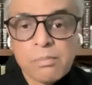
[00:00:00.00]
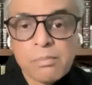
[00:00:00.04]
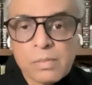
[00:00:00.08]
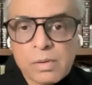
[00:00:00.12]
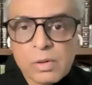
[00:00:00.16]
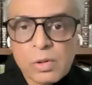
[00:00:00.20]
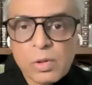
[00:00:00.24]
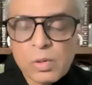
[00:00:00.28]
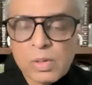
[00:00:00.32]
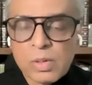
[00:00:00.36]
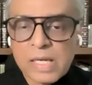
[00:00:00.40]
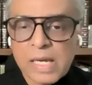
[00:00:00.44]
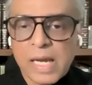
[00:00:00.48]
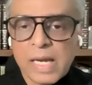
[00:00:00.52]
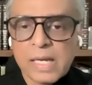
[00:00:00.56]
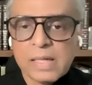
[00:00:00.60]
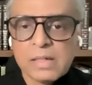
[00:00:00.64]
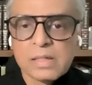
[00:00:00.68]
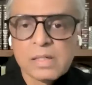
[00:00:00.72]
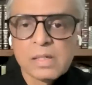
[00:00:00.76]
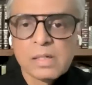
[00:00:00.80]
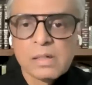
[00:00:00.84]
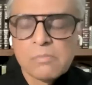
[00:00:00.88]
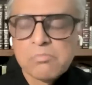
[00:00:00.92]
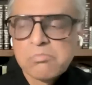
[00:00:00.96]
Look
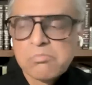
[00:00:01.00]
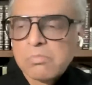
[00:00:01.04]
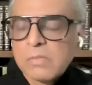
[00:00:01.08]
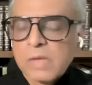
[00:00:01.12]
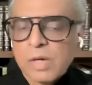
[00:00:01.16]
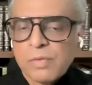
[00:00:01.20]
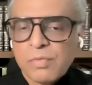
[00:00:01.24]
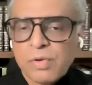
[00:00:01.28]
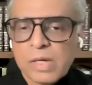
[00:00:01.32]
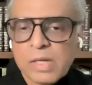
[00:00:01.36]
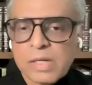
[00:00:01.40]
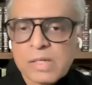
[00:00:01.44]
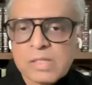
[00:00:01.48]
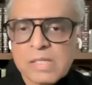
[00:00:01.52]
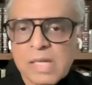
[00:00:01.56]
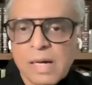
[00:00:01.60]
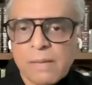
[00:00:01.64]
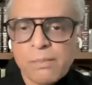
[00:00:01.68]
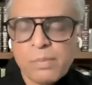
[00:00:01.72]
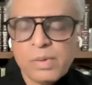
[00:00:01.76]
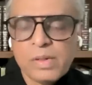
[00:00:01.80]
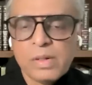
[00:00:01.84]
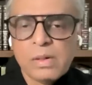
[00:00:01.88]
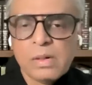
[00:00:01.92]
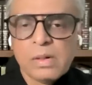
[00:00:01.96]
at, for
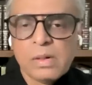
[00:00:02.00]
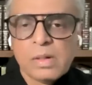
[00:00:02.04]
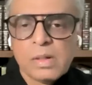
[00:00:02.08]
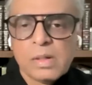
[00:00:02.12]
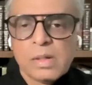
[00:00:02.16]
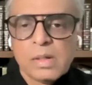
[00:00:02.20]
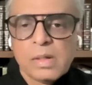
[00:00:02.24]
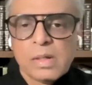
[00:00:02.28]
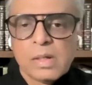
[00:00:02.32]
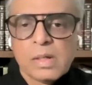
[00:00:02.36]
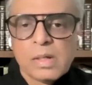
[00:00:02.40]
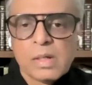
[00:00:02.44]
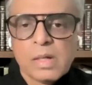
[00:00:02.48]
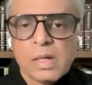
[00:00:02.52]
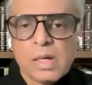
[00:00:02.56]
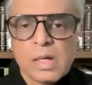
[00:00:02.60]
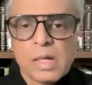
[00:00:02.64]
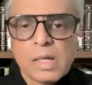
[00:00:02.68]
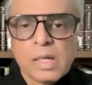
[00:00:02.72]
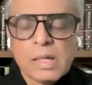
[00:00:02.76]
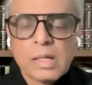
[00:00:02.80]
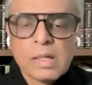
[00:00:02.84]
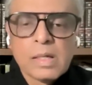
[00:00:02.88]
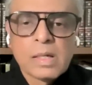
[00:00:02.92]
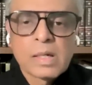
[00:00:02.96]
example,
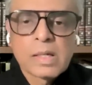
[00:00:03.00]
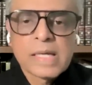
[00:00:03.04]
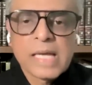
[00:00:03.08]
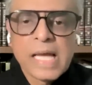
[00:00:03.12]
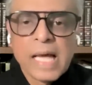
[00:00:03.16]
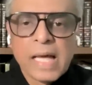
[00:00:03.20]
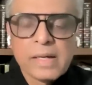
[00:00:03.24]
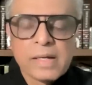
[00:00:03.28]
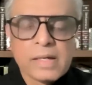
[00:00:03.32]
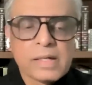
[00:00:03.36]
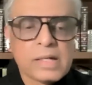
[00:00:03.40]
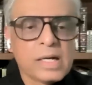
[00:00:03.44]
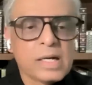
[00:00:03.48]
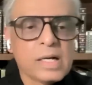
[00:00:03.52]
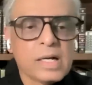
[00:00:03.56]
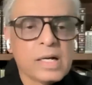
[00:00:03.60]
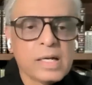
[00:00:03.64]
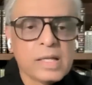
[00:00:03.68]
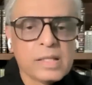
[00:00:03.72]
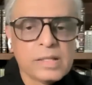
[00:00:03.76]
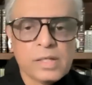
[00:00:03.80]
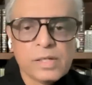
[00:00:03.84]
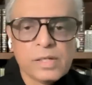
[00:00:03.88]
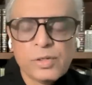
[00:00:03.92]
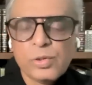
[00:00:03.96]
Canada
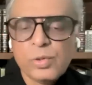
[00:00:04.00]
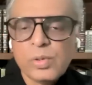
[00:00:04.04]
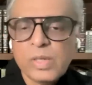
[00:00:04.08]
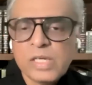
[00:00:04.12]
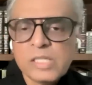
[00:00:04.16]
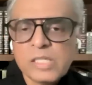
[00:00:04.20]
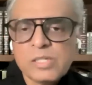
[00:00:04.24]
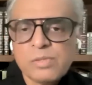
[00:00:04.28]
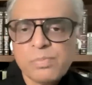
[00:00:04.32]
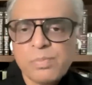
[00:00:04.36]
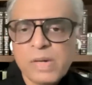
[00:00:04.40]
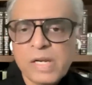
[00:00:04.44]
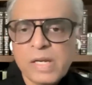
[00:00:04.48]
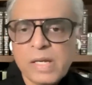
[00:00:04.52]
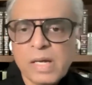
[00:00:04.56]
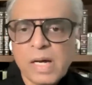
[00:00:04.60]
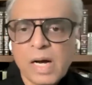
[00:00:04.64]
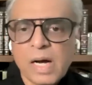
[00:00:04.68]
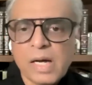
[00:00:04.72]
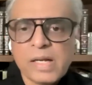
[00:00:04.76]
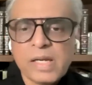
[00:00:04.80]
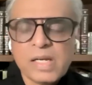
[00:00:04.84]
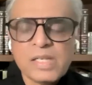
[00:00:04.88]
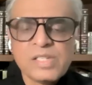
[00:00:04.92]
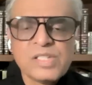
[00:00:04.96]
and the US bring
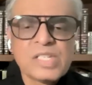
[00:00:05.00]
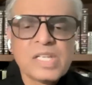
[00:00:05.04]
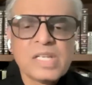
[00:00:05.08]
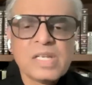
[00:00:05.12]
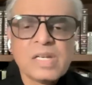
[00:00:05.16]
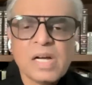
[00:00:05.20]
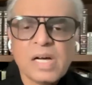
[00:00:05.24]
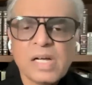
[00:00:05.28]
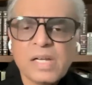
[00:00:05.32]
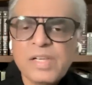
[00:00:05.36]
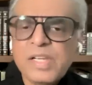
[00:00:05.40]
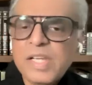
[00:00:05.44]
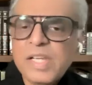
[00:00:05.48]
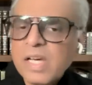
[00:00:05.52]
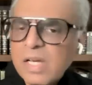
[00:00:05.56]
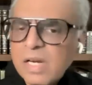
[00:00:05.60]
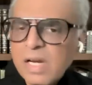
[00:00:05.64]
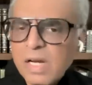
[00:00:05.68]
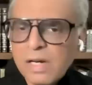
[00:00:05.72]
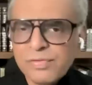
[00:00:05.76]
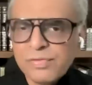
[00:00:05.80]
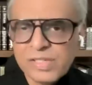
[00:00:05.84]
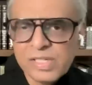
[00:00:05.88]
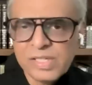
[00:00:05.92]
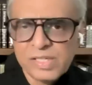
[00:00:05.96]
against Iran year
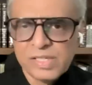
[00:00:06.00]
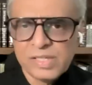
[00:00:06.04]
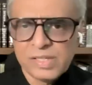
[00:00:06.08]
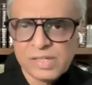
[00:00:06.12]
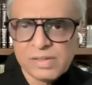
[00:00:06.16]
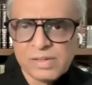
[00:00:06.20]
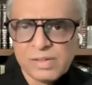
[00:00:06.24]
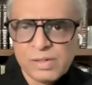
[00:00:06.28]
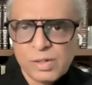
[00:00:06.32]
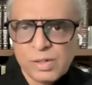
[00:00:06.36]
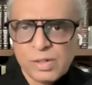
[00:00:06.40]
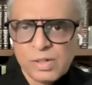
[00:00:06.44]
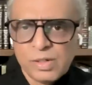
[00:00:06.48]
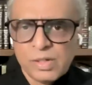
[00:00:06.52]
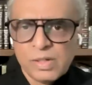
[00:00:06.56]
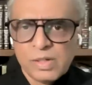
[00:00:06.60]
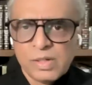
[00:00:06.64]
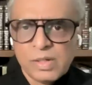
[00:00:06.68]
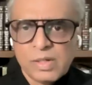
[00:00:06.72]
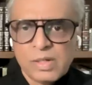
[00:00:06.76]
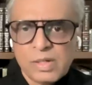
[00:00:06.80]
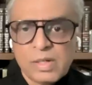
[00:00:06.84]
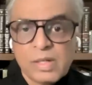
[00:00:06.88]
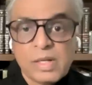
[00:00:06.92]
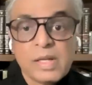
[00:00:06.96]
after year.
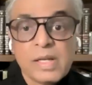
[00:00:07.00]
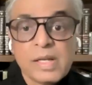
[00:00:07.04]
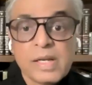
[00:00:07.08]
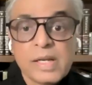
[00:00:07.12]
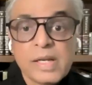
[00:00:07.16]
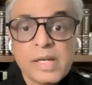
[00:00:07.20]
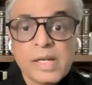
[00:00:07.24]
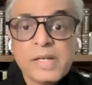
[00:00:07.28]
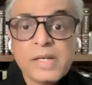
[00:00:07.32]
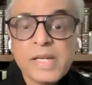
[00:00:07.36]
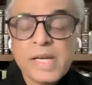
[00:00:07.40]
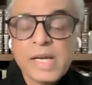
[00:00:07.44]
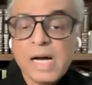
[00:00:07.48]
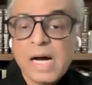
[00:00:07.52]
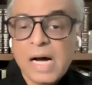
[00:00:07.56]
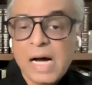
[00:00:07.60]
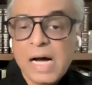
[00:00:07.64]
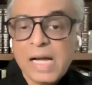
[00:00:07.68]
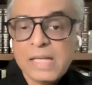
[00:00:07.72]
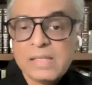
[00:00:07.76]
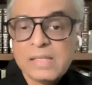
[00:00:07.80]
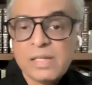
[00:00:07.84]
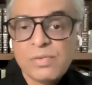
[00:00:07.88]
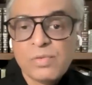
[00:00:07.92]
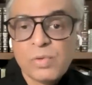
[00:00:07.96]
India
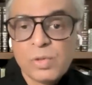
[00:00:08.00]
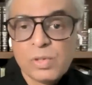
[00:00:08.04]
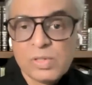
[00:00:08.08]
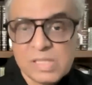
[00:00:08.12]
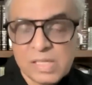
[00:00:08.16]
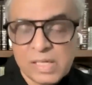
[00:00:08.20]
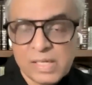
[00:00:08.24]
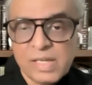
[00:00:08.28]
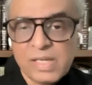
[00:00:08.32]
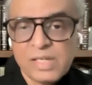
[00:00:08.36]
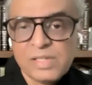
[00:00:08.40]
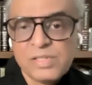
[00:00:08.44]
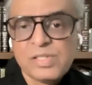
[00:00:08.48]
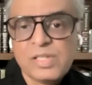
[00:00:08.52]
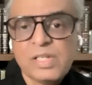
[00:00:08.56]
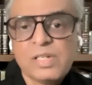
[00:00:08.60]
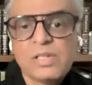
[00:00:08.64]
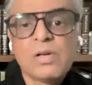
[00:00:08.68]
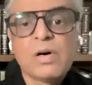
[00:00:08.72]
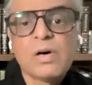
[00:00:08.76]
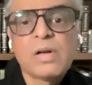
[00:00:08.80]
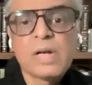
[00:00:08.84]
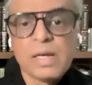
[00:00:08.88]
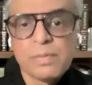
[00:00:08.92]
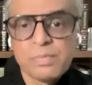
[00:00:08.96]
either votes against it
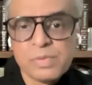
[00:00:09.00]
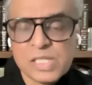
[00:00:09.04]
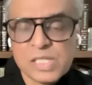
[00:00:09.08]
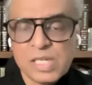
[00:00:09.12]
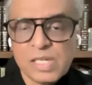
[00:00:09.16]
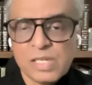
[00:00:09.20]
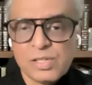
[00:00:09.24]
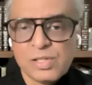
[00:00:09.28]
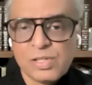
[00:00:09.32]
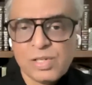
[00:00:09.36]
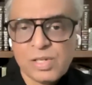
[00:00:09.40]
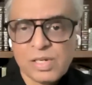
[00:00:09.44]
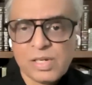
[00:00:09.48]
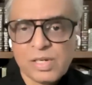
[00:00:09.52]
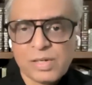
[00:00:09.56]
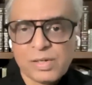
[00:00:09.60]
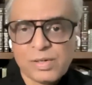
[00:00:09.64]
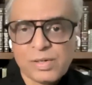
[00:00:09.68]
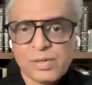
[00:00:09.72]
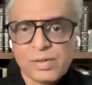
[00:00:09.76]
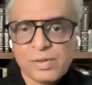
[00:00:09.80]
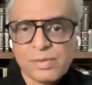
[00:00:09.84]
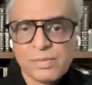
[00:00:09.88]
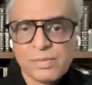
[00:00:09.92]
or abstains on it.